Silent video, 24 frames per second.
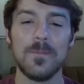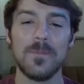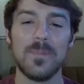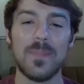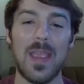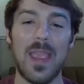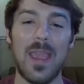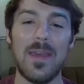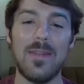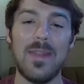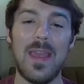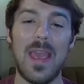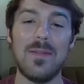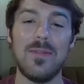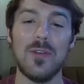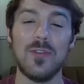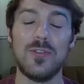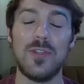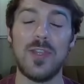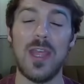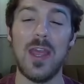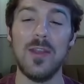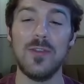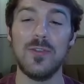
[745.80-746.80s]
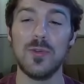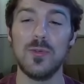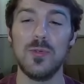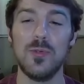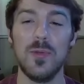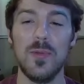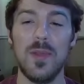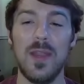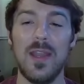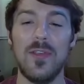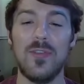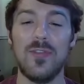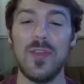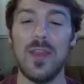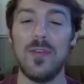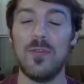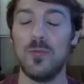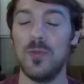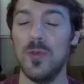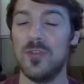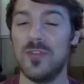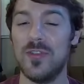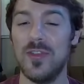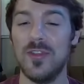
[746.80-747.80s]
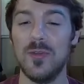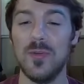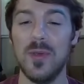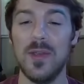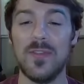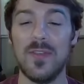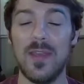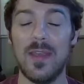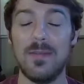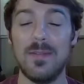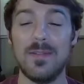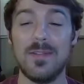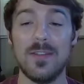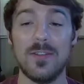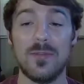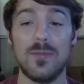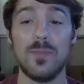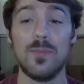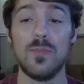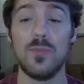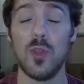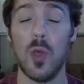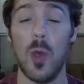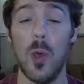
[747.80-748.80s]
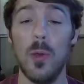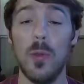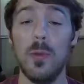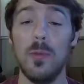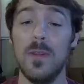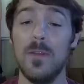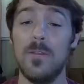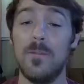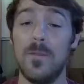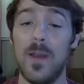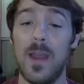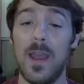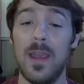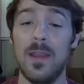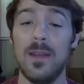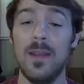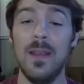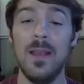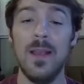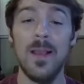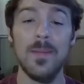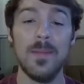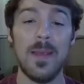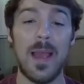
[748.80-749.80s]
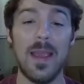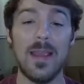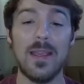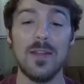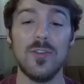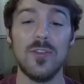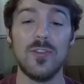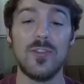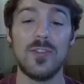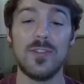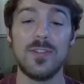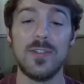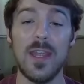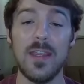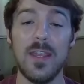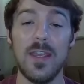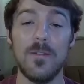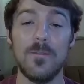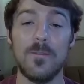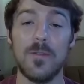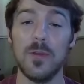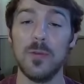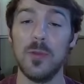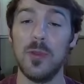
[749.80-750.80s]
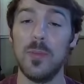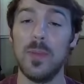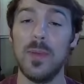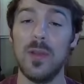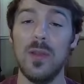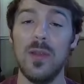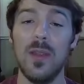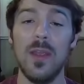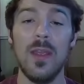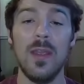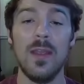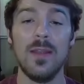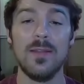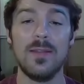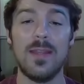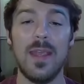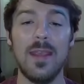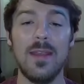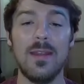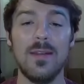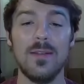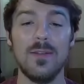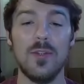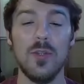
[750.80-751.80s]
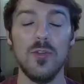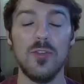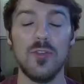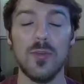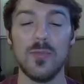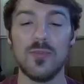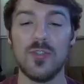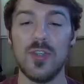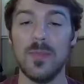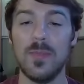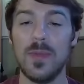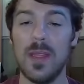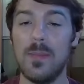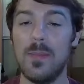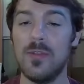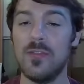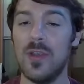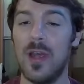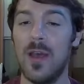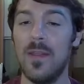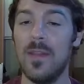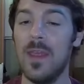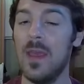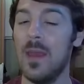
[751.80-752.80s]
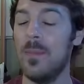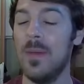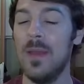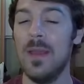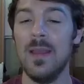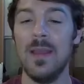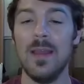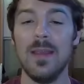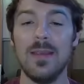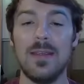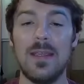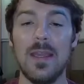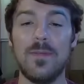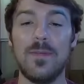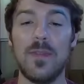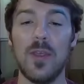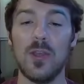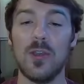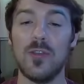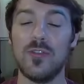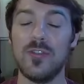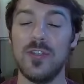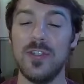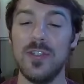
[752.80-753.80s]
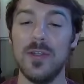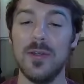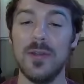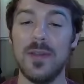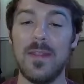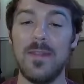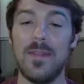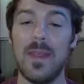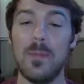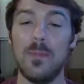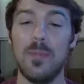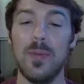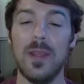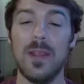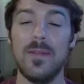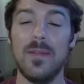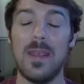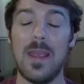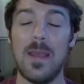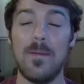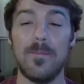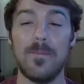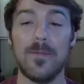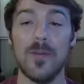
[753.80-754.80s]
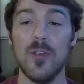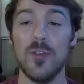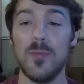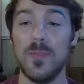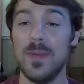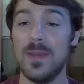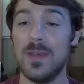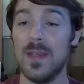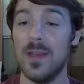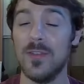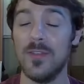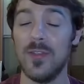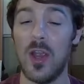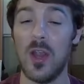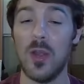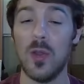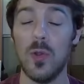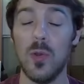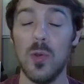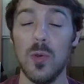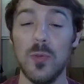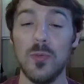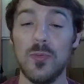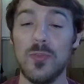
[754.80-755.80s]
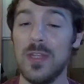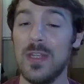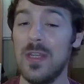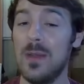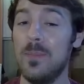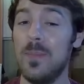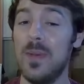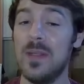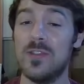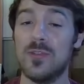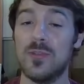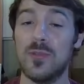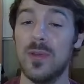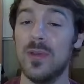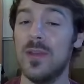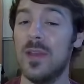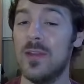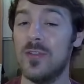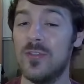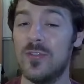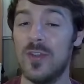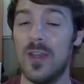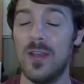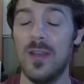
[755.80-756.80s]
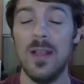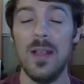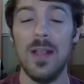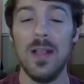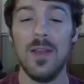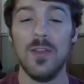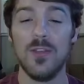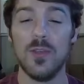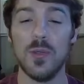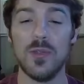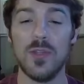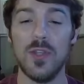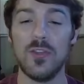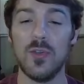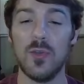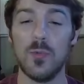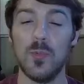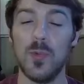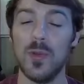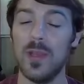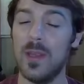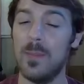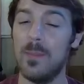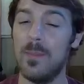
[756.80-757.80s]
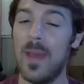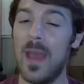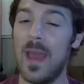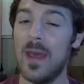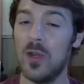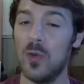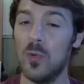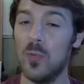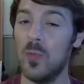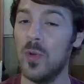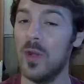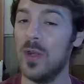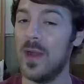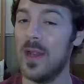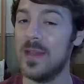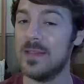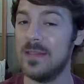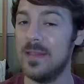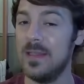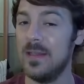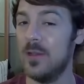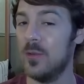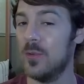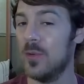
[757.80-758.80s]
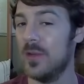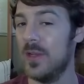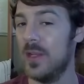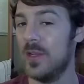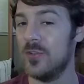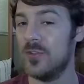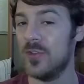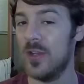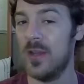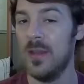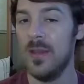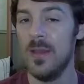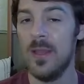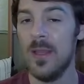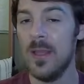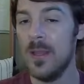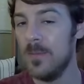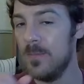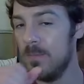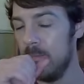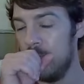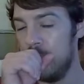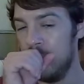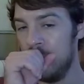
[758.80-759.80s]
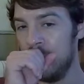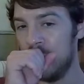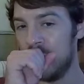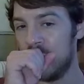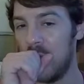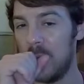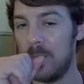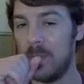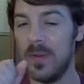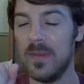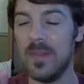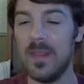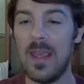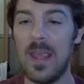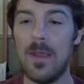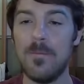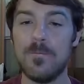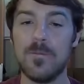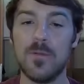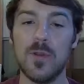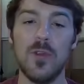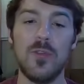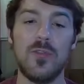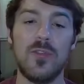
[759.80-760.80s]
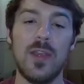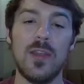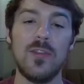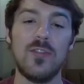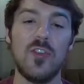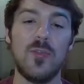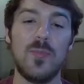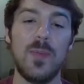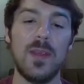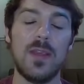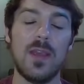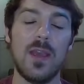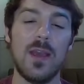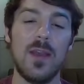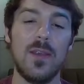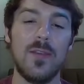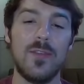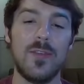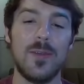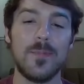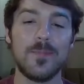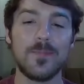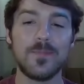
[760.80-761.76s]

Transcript: and they have a Tentacool that has safe switch into us, and this is totally fine. I can just stay in for a little bit, do some chip damage on them, get their shield, and then bring in the Ampharos, because our whole team beats Greninja, so it doesn't really matter where I see the Greninja. So I bring the Ampharos in just because